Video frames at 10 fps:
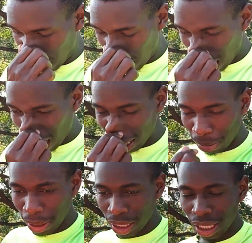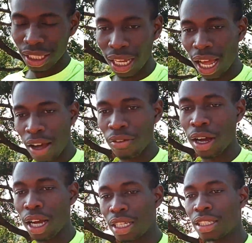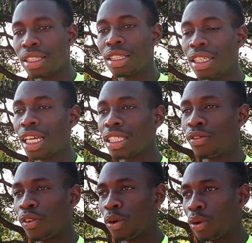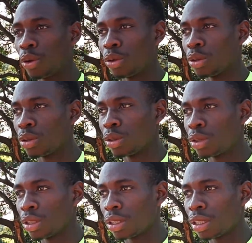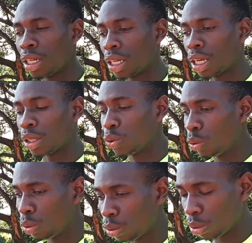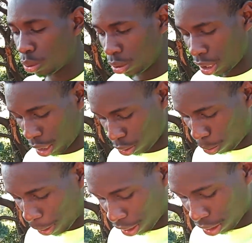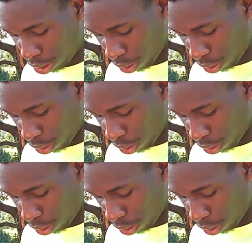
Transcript: the money that I have is just for like 2 packets